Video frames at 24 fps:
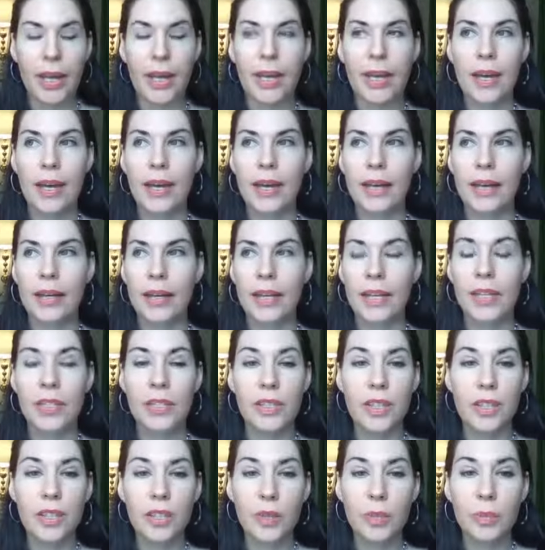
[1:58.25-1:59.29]

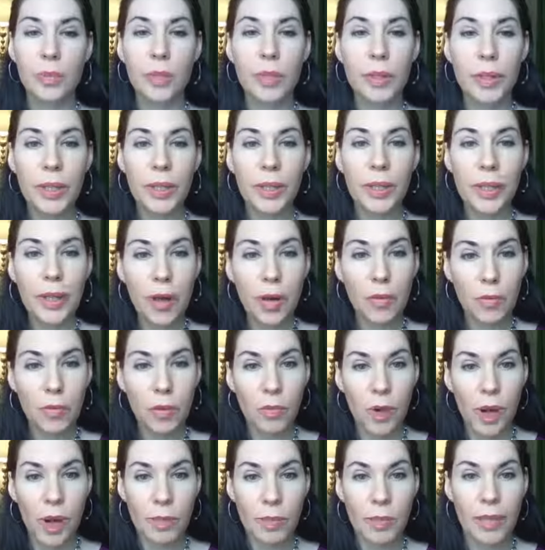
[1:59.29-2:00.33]
it's completely
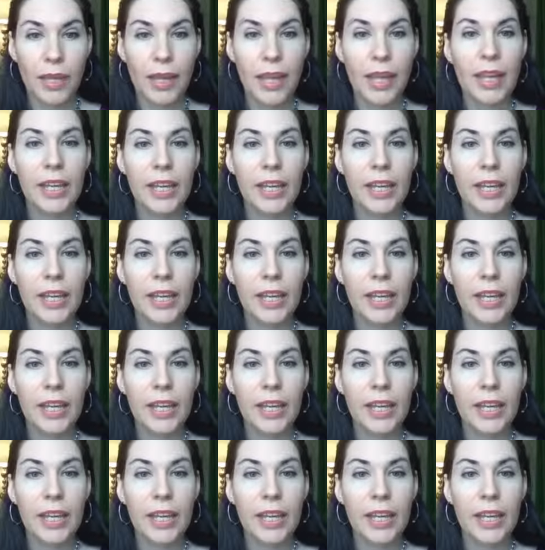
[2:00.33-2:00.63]
overwhelming.